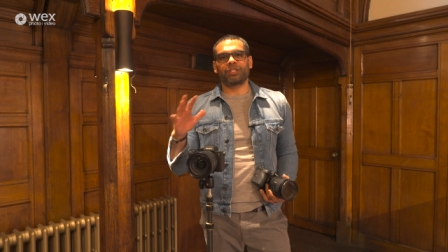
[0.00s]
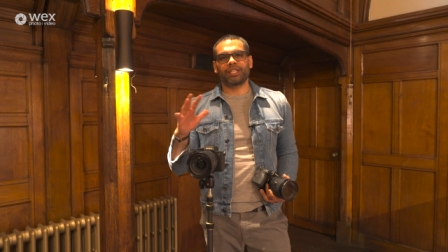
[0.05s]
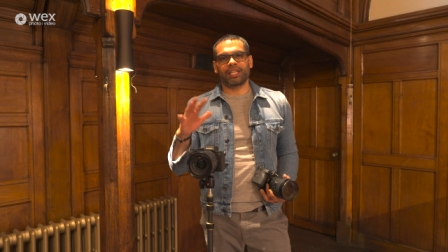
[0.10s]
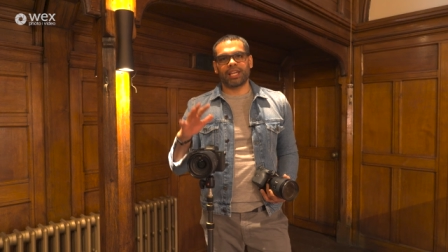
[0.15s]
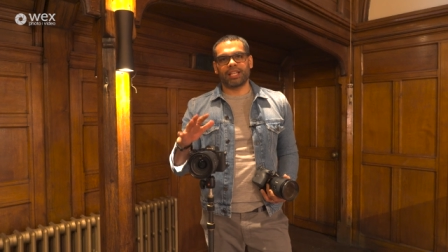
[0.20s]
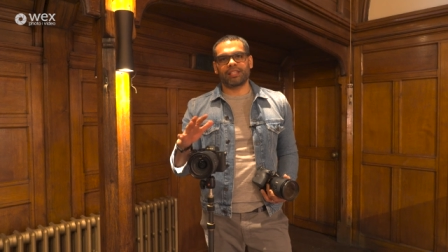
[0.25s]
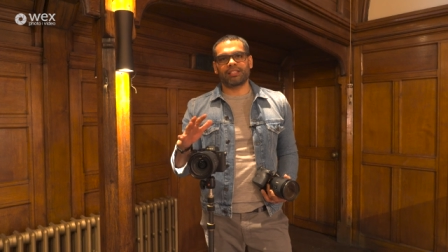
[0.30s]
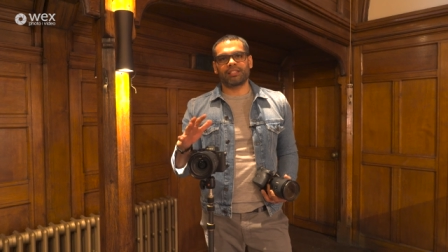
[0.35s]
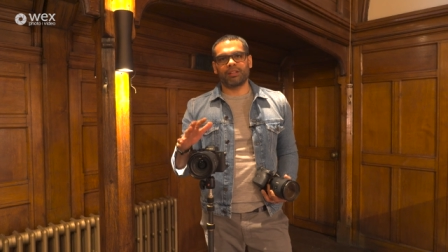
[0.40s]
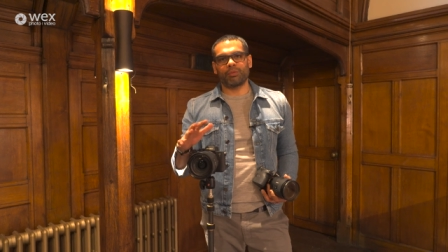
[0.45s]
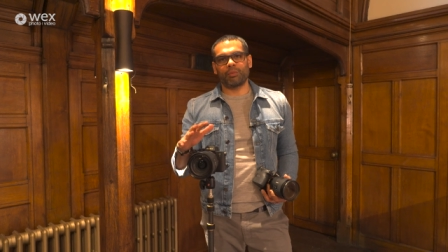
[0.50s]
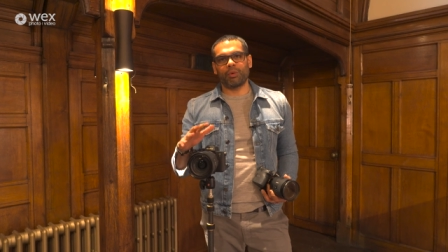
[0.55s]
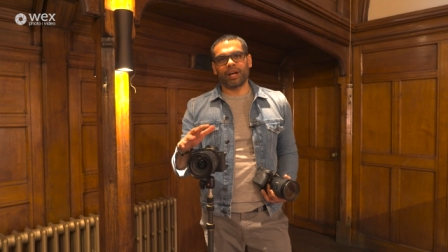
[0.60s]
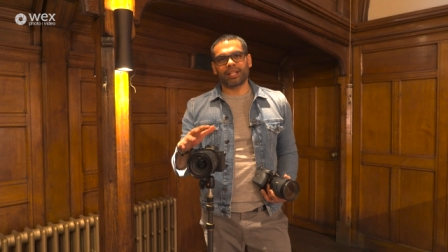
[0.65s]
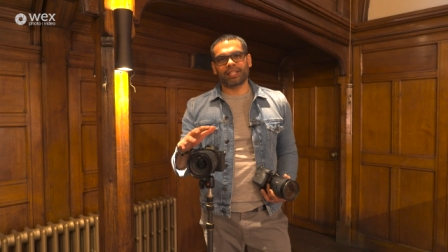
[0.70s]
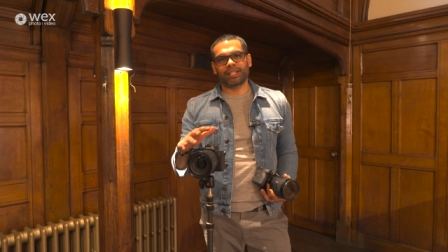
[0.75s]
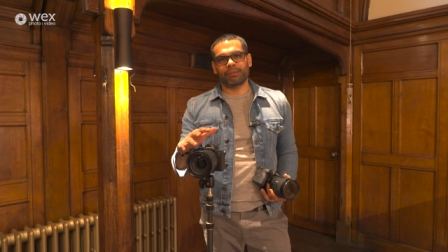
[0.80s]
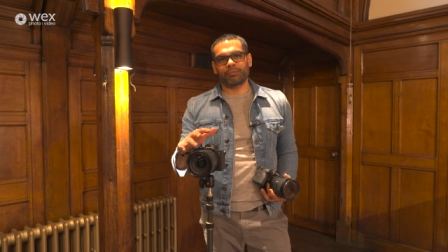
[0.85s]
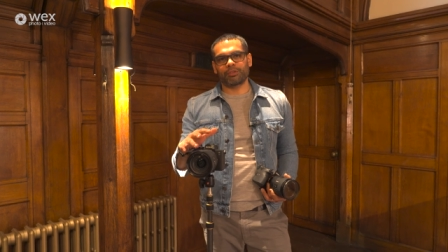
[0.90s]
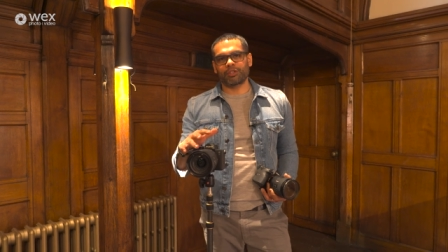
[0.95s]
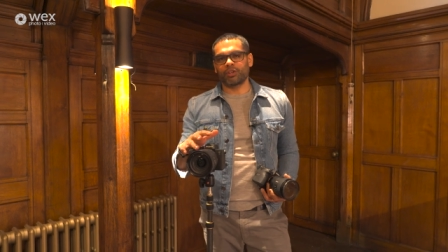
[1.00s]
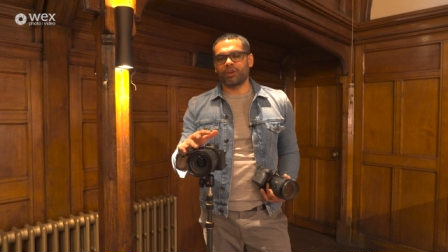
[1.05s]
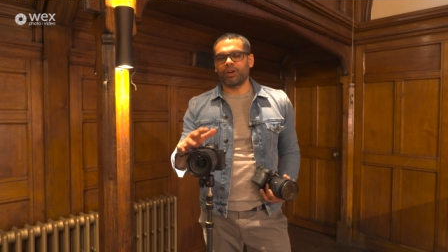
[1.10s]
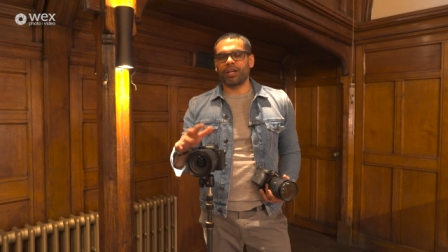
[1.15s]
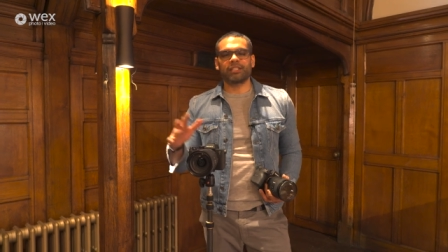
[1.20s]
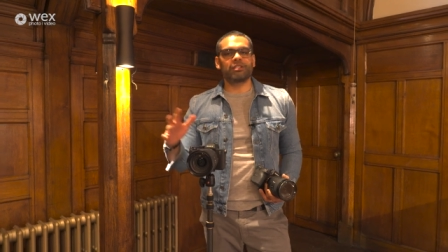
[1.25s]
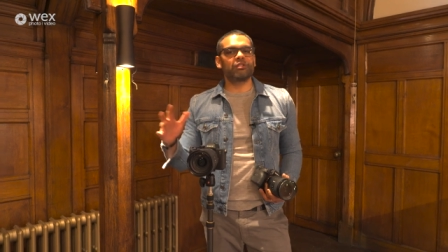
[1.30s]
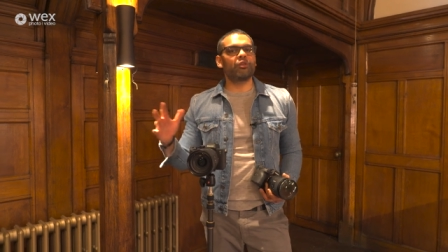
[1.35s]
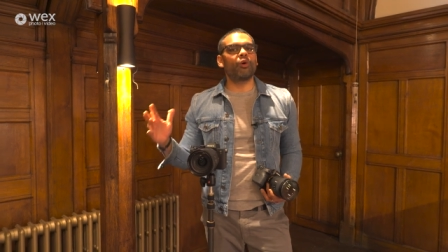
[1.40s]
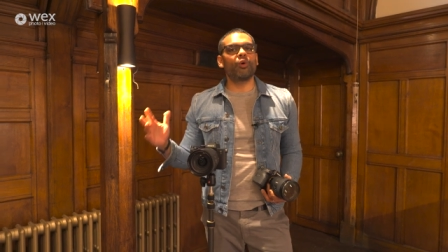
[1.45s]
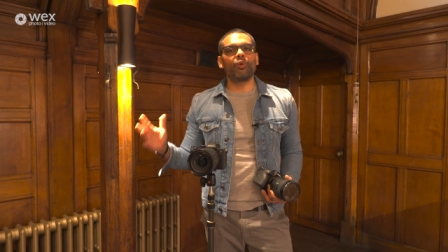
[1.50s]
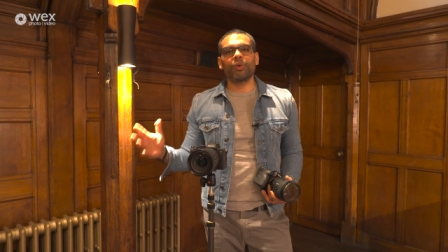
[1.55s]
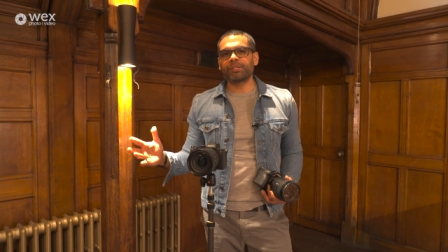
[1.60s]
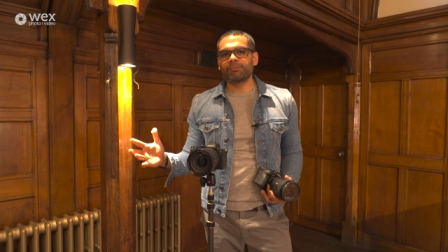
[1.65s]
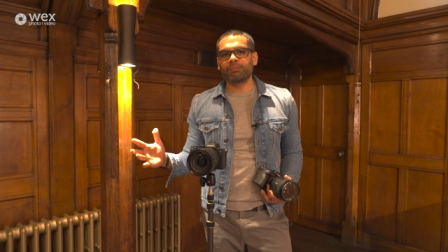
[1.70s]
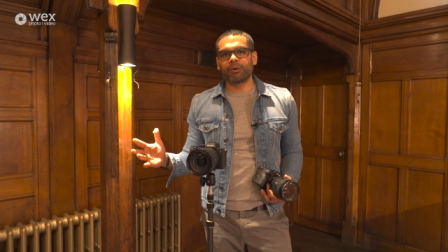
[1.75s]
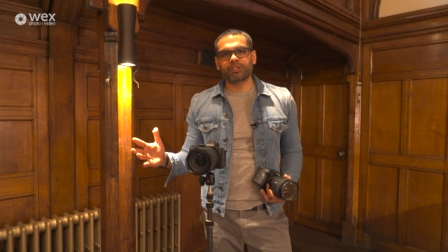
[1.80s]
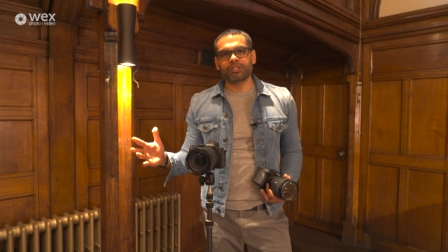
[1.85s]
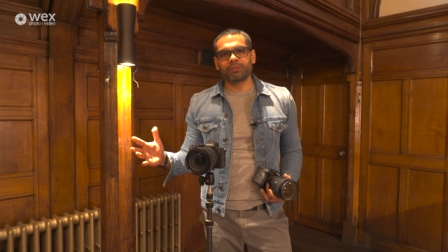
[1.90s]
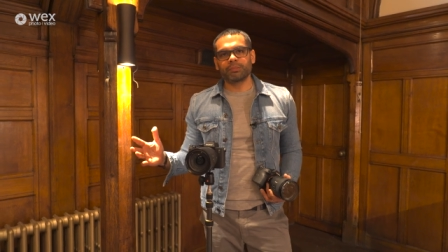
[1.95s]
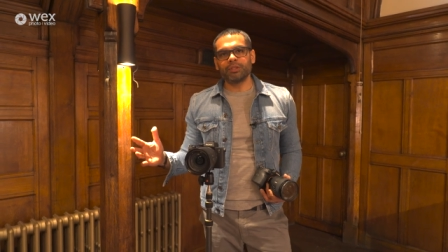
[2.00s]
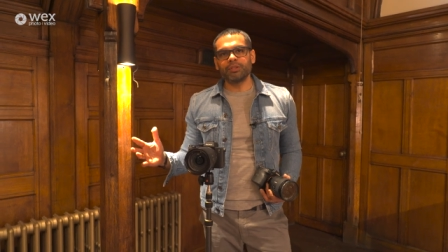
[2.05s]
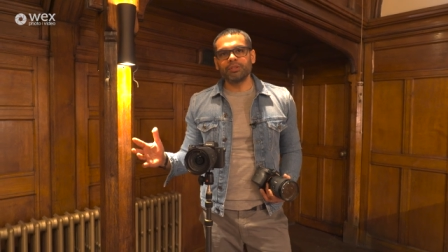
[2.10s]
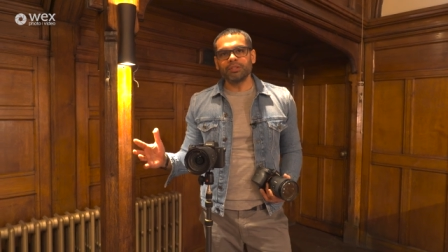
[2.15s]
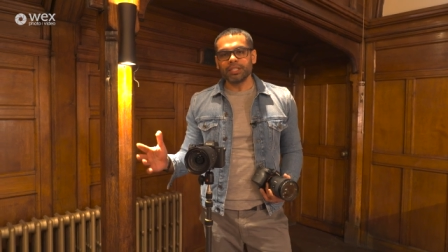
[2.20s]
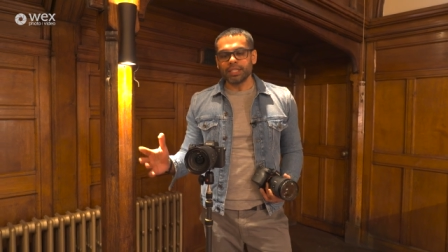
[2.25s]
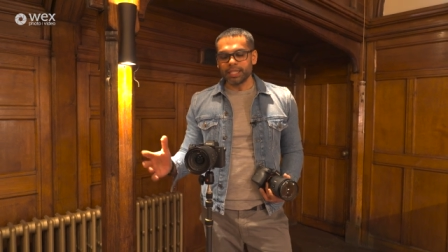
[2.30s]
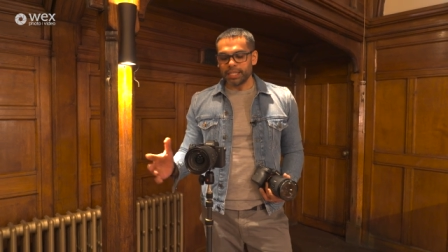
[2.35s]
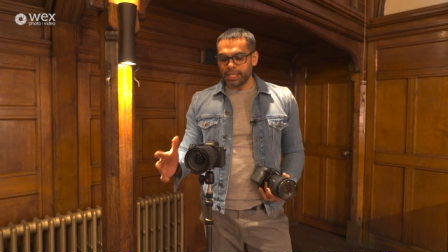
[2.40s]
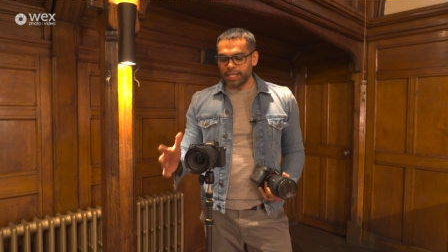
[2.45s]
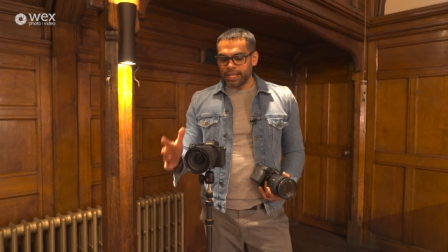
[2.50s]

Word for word: to get into the wide camera shot. It's not always possible.